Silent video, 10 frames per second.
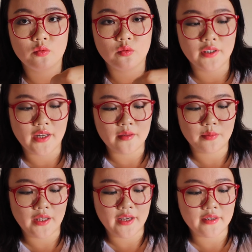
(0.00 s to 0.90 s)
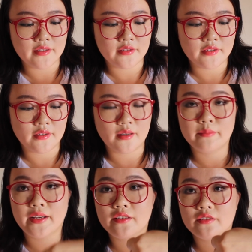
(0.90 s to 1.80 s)
When I apply it on
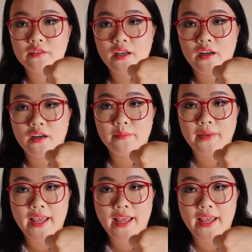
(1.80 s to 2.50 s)
my